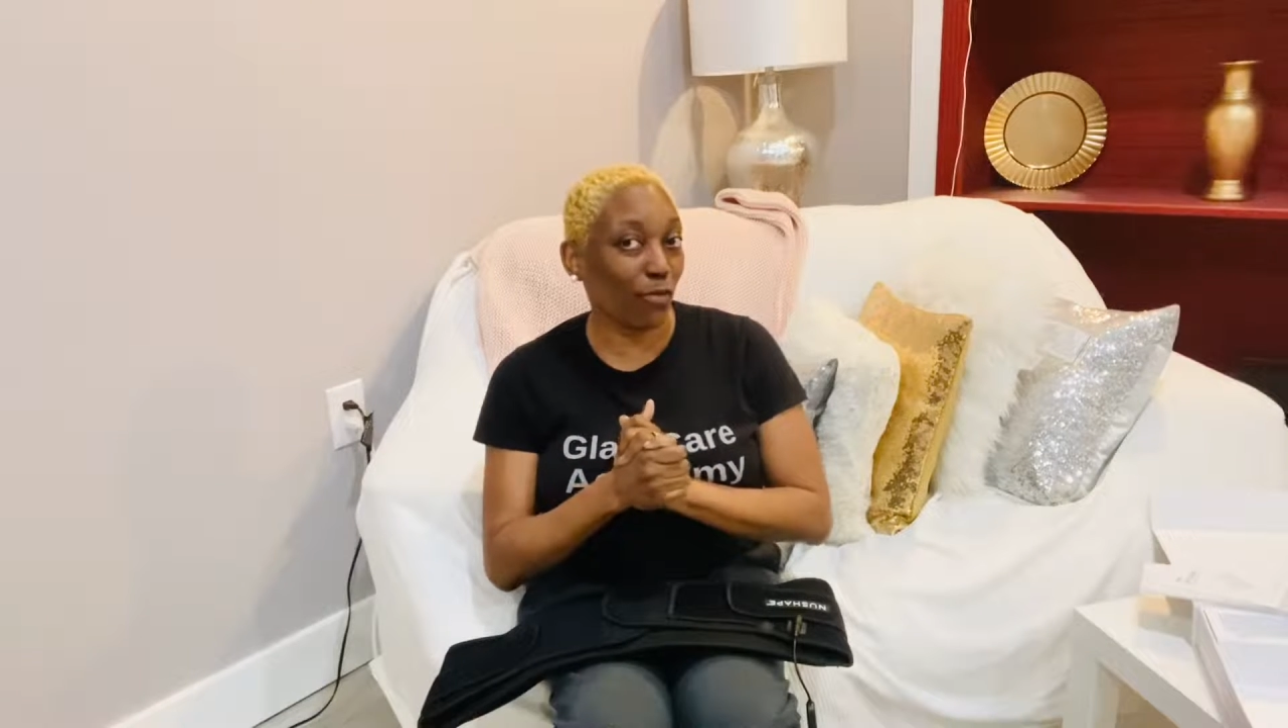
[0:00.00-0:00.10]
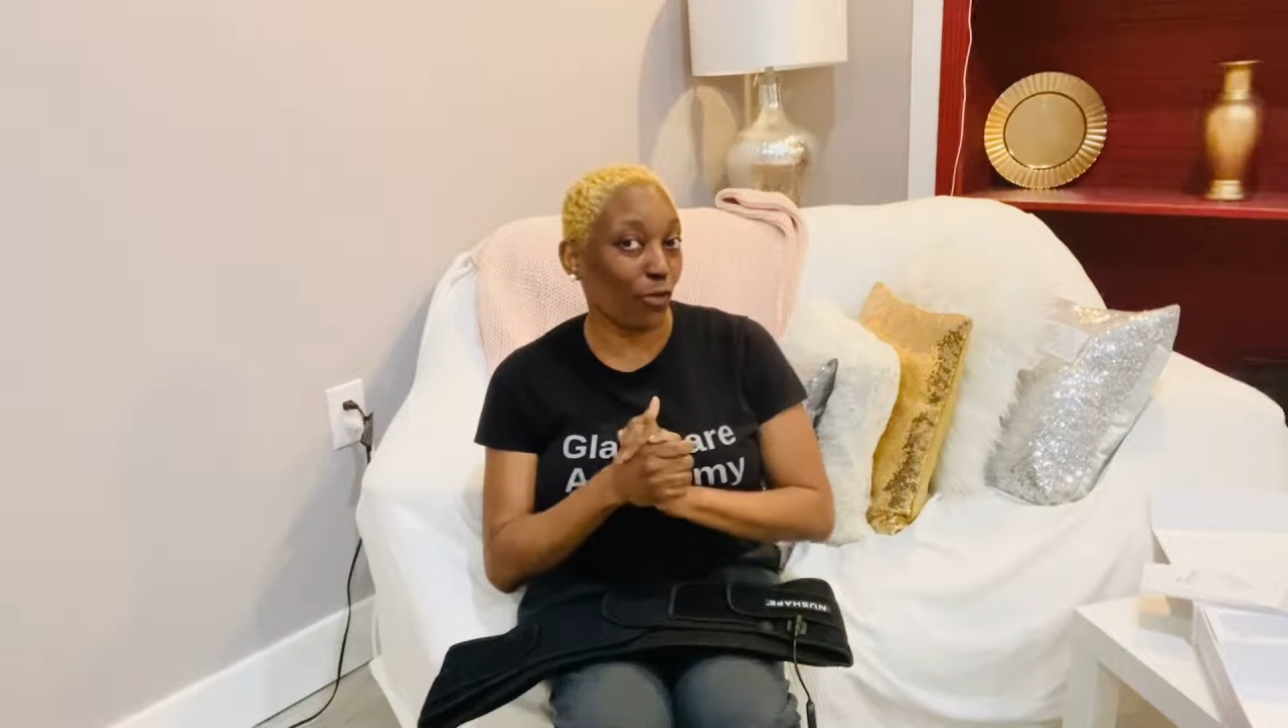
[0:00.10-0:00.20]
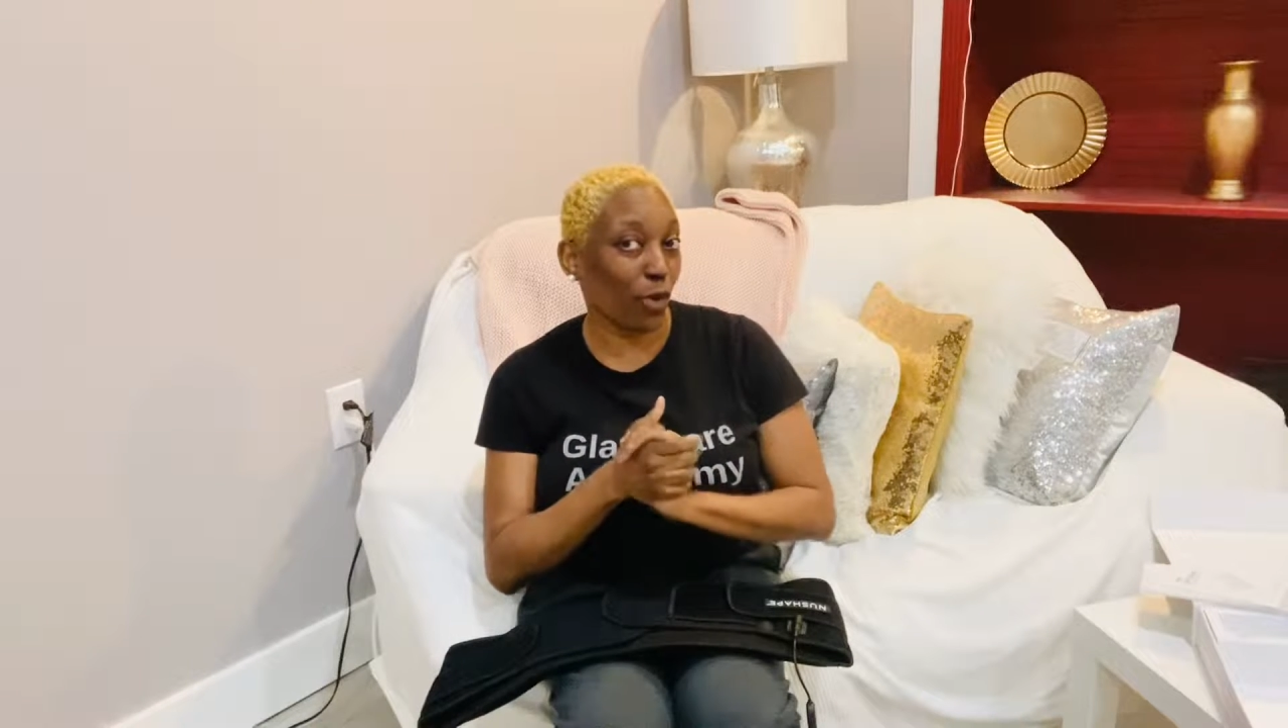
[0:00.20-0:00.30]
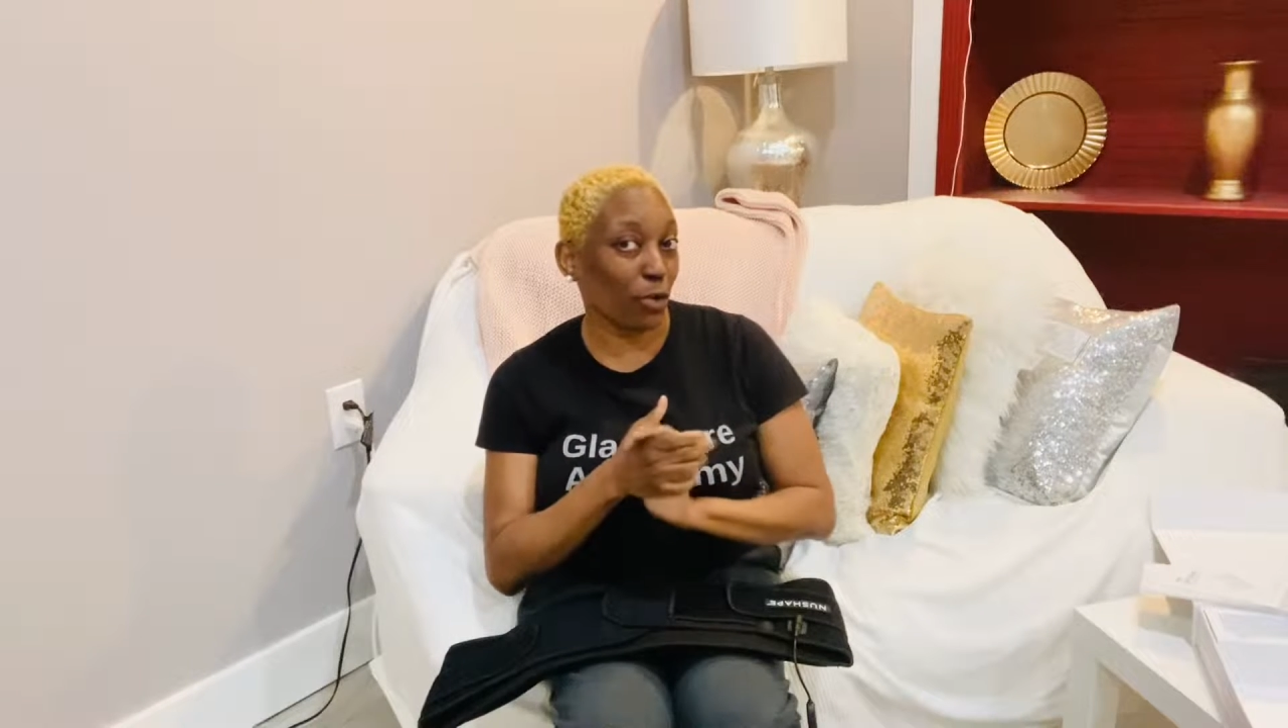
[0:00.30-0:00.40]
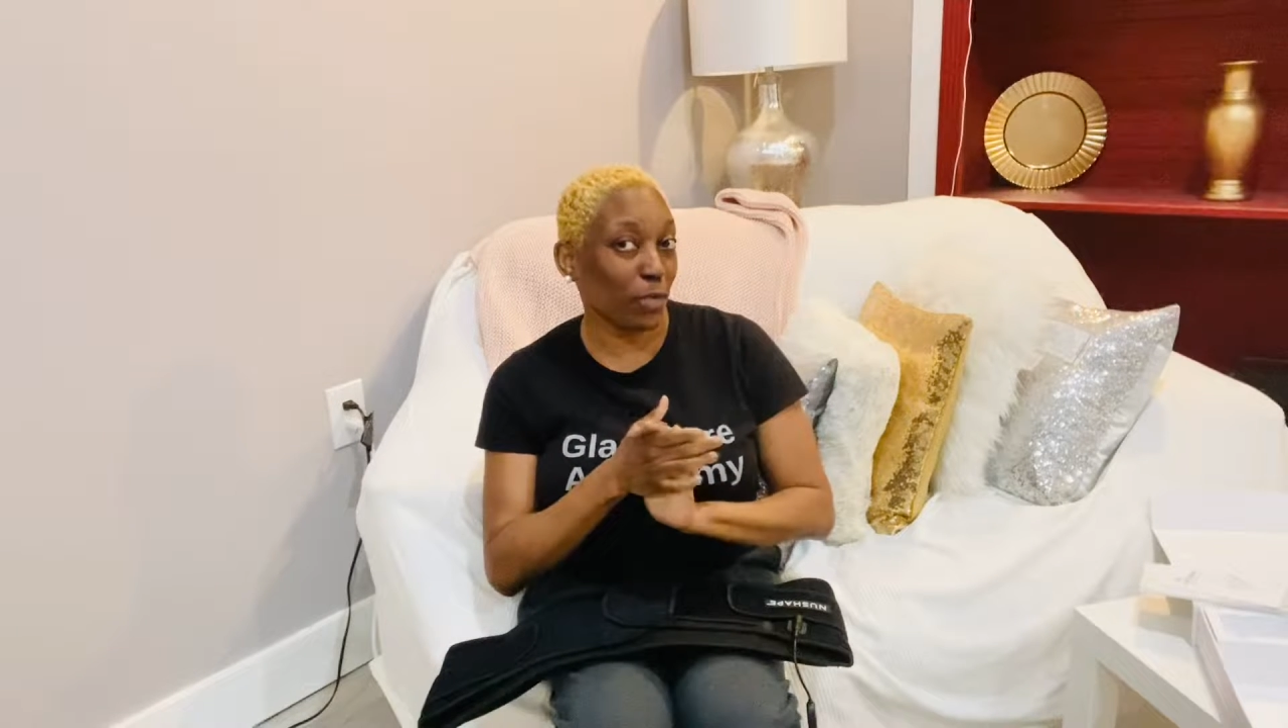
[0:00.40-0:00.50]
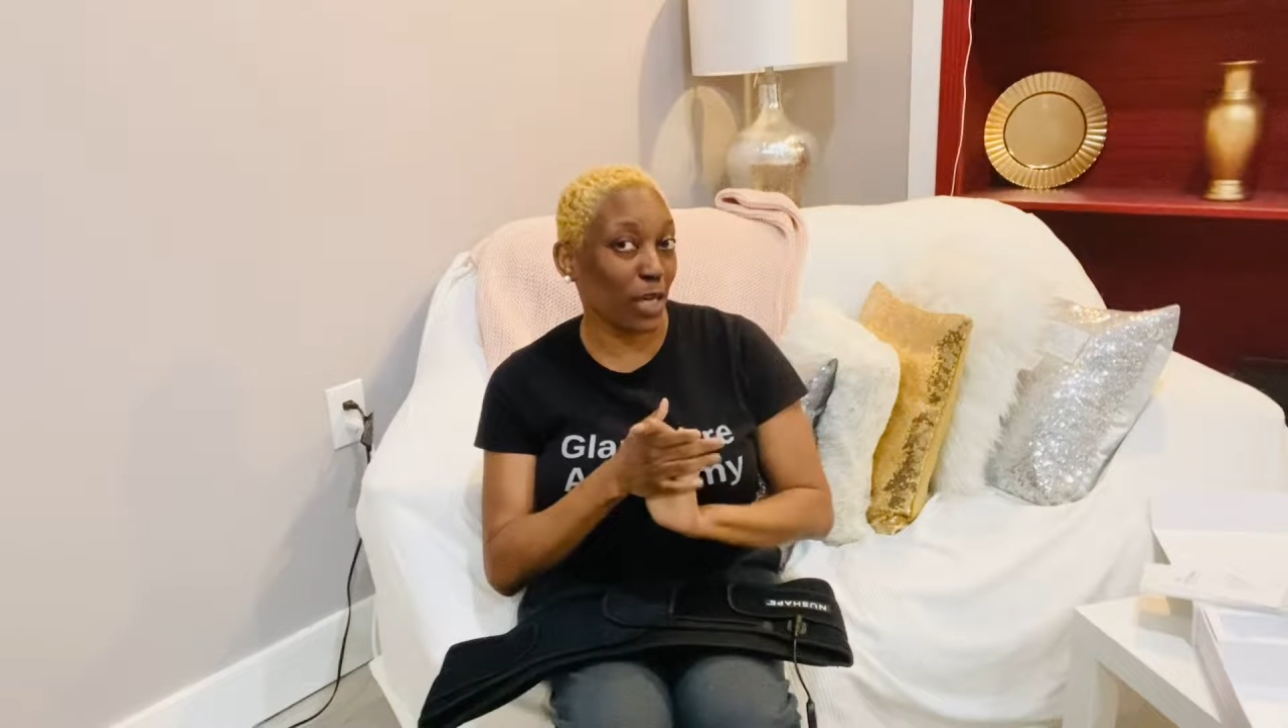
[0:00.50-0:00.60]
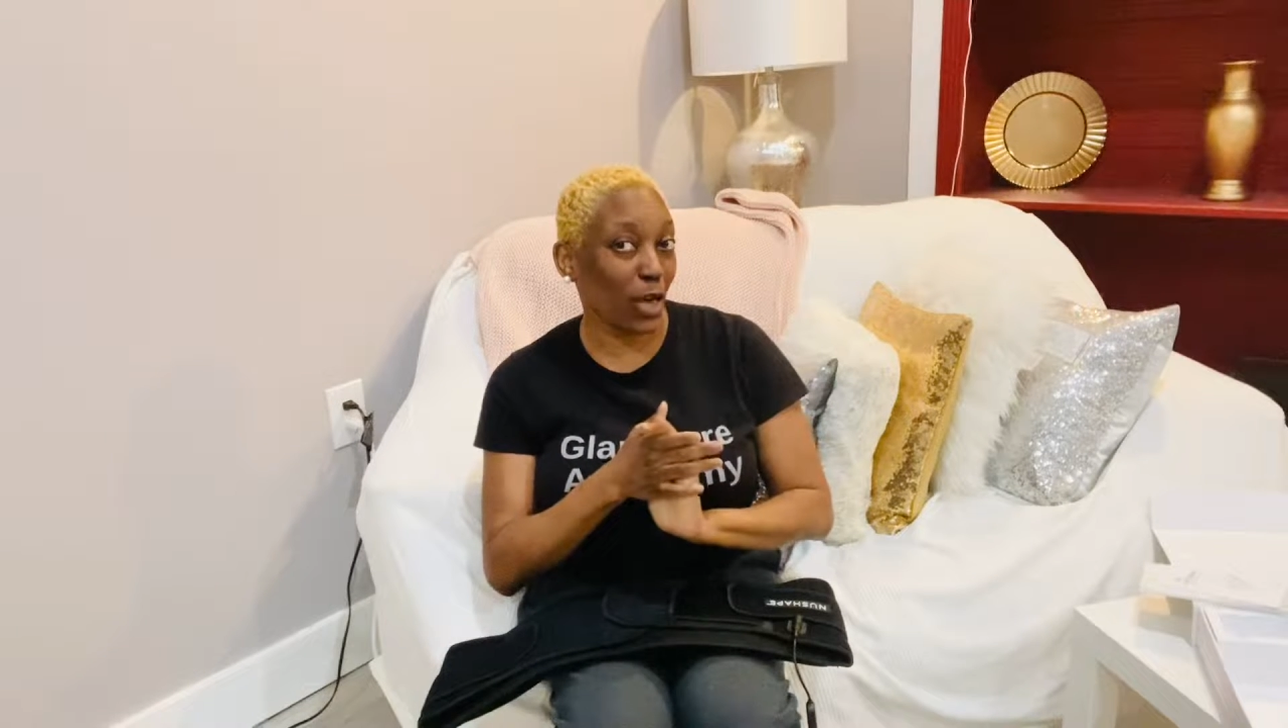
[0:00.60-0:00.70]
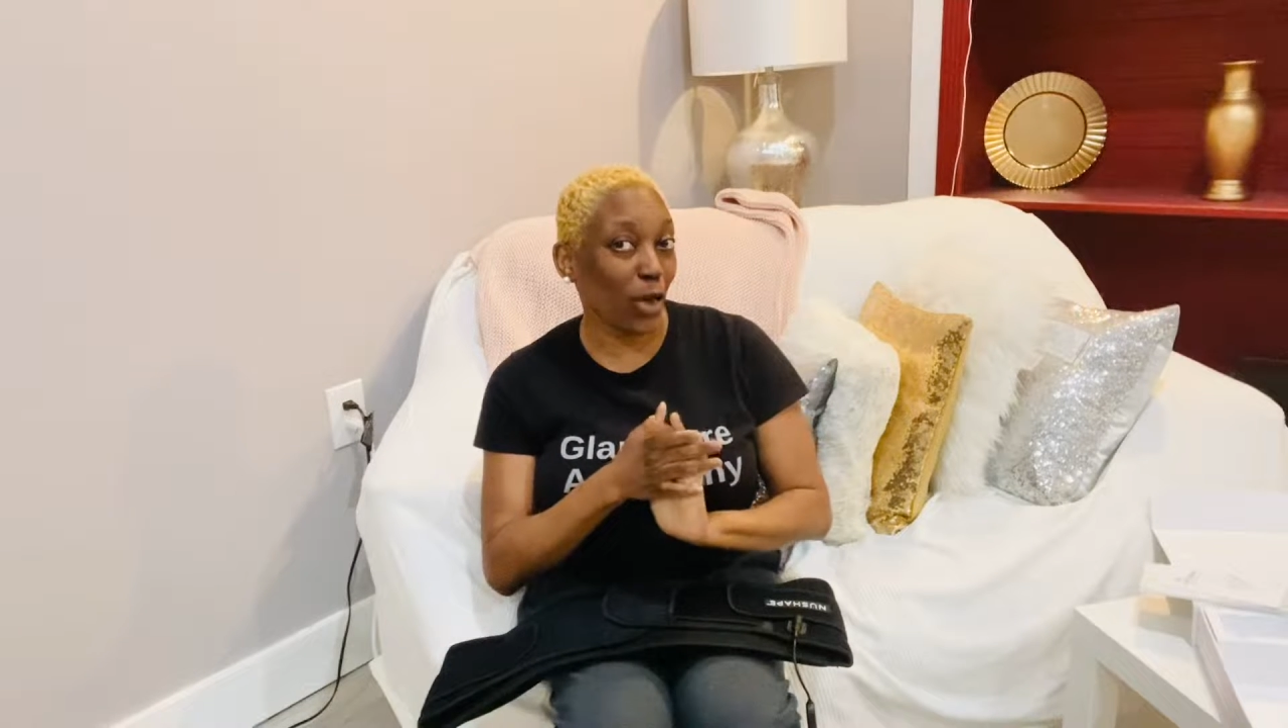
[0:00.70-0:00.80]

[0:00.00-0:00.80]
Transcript: follow me